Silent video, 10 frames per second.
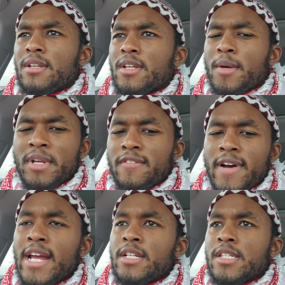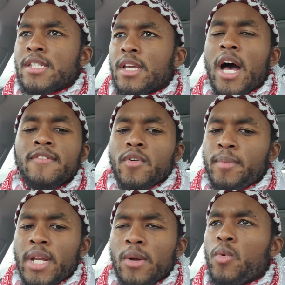commit violence, God
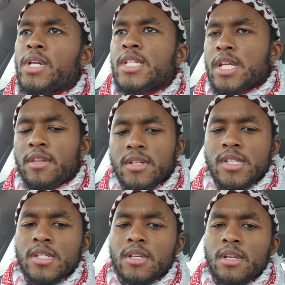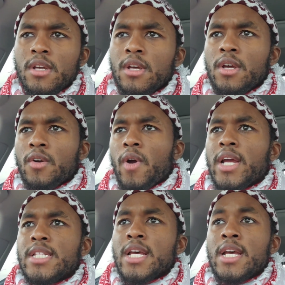forbid. I wouldn't say this,
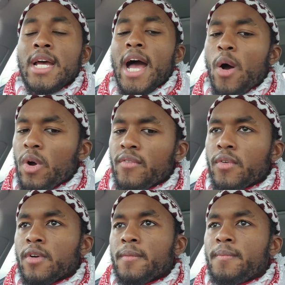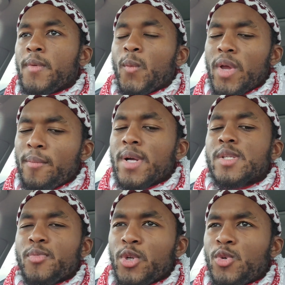right? However, we
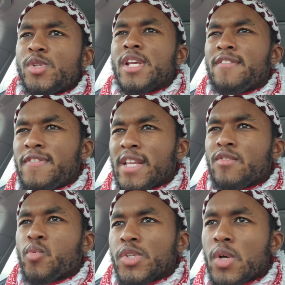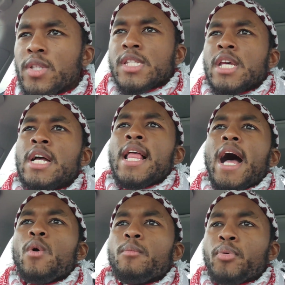must produce effective results.
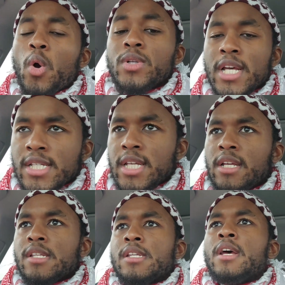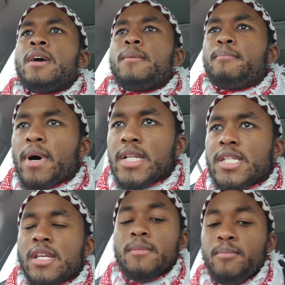Our protestings
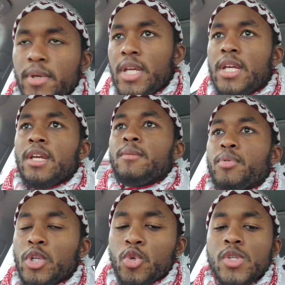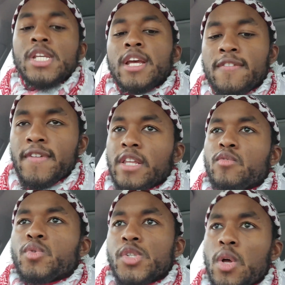must be producing
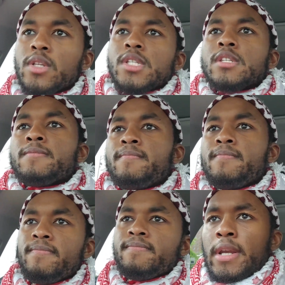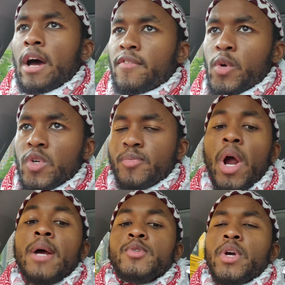effective results. Now, viewers,
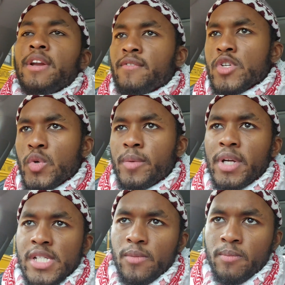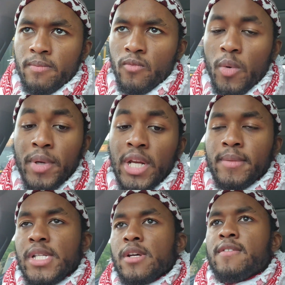perhaps you're getting frustrated because I'm
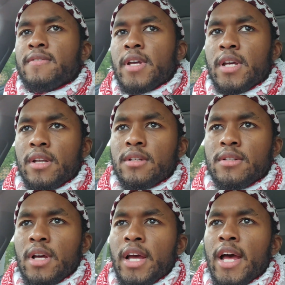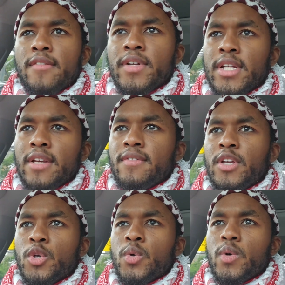repeating myself and I haven't
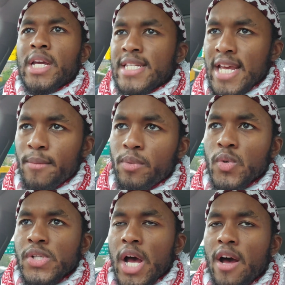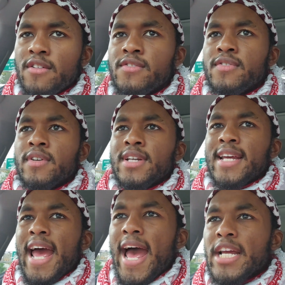given you examples of
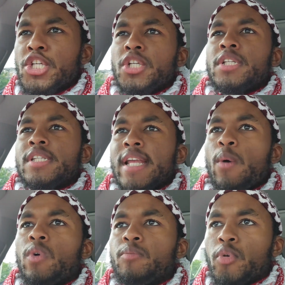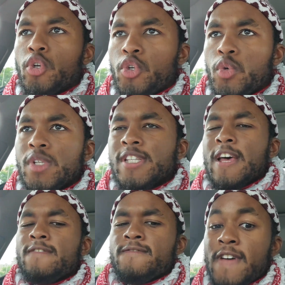actions that will produce
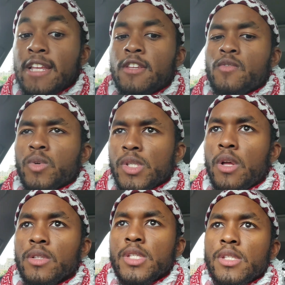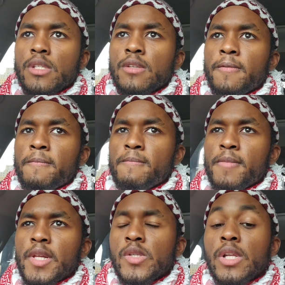effective results.
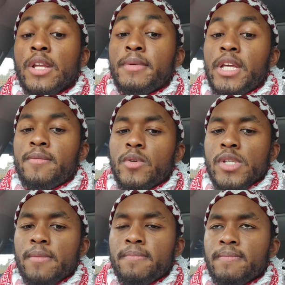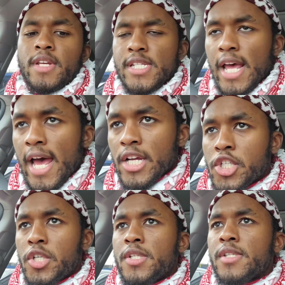So let me give you some. These
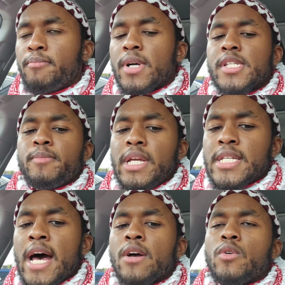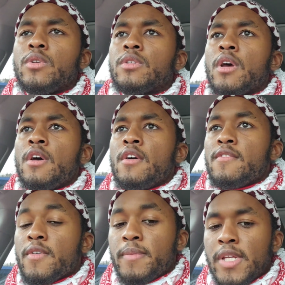actions must be tackled
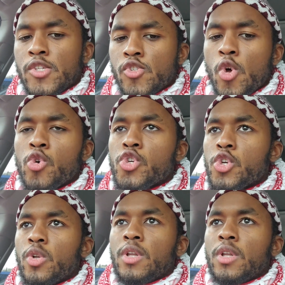from the social,